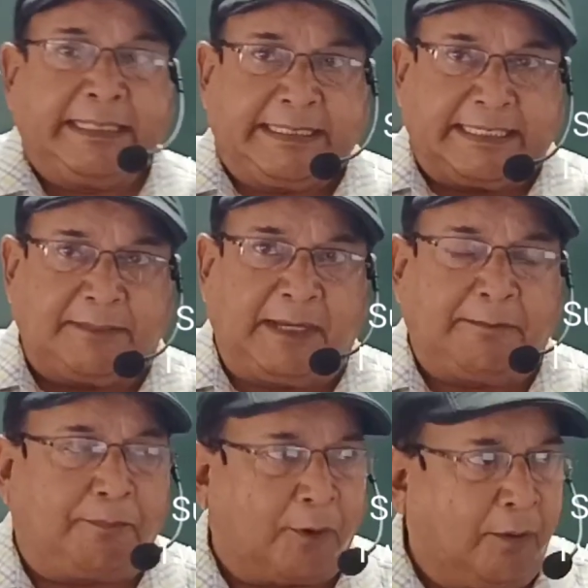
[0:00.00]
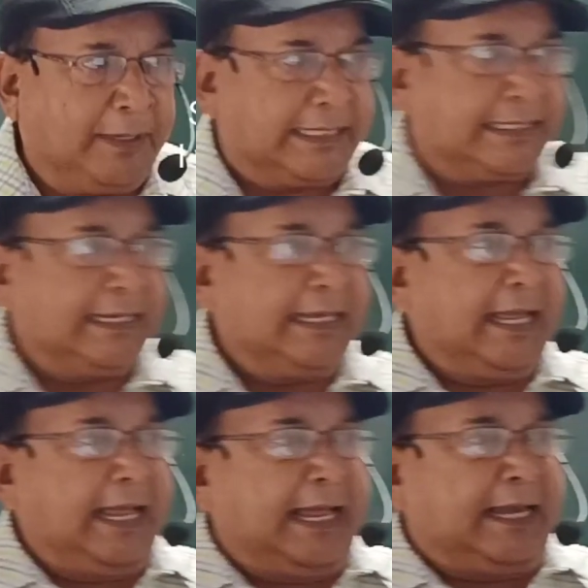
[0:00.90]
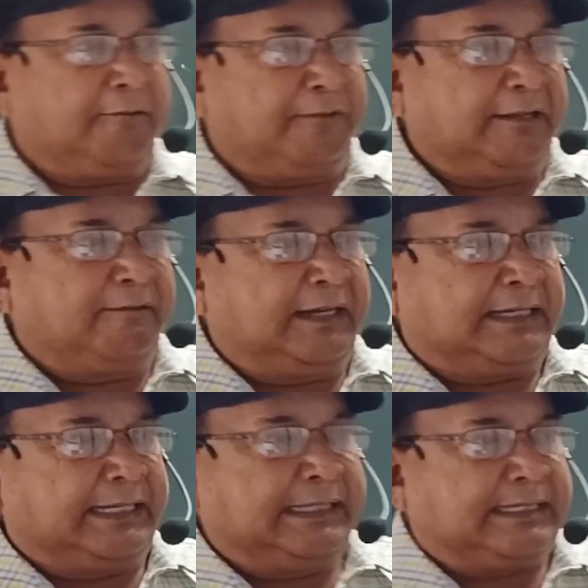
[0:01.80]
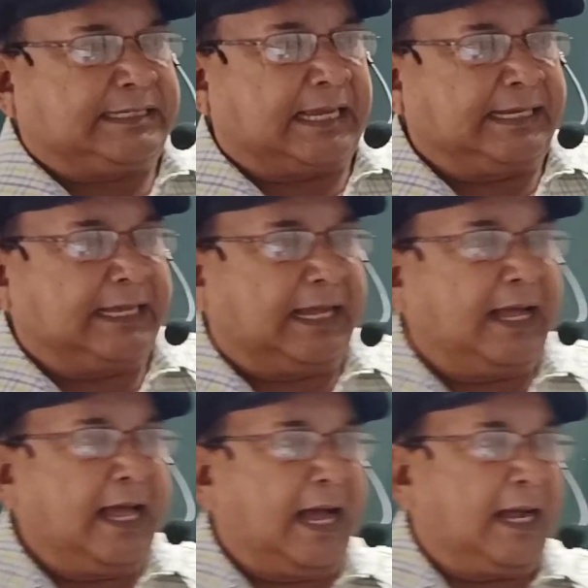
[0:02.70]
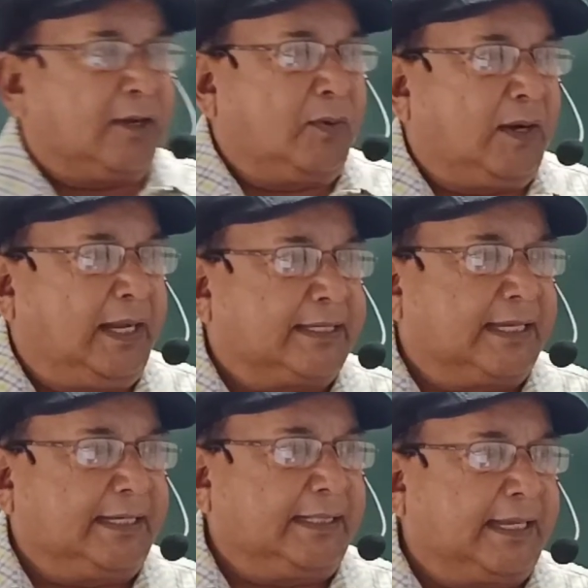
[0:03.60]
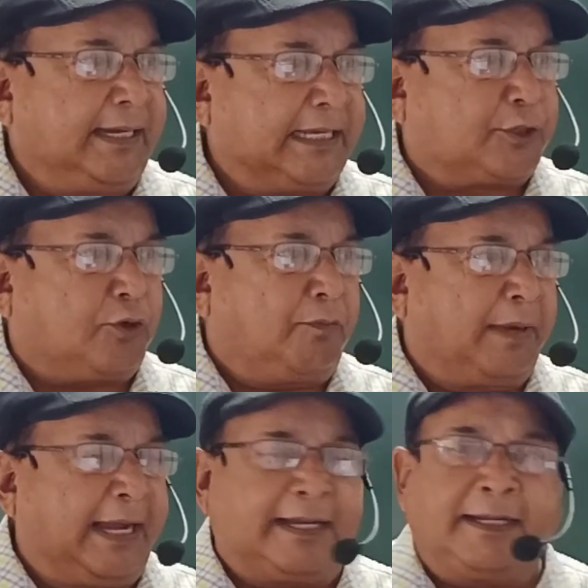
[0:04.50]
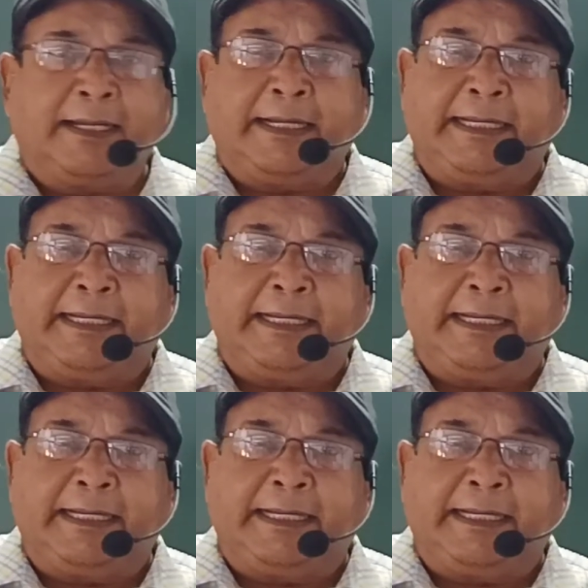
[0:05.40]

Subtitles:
This is my promise. And we will teach China a good lesson in the next combat.